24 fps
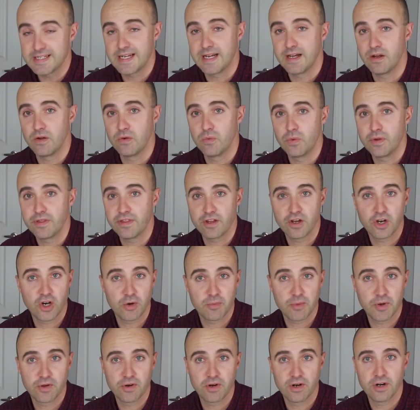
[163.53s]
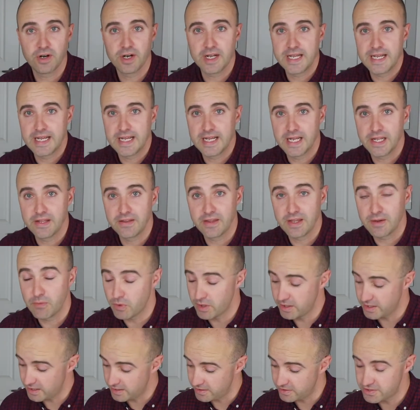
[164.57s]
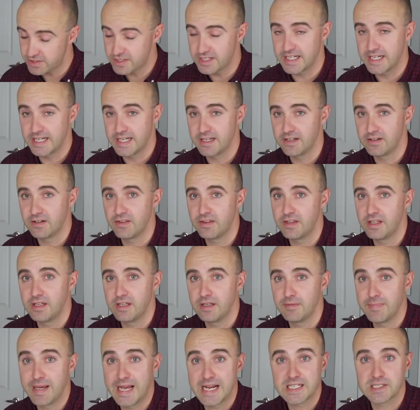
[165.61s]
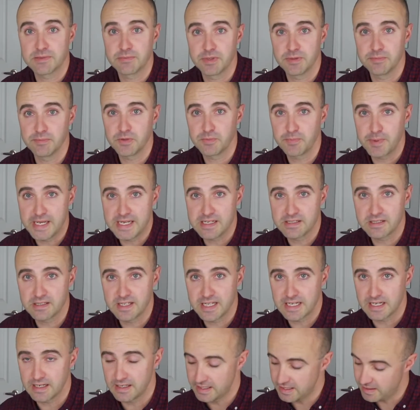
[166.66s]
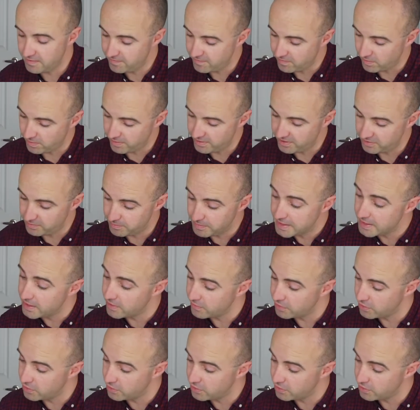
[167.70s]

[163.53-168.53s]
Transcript: down with a homeowner and they want to understand the maximum space they can get for this media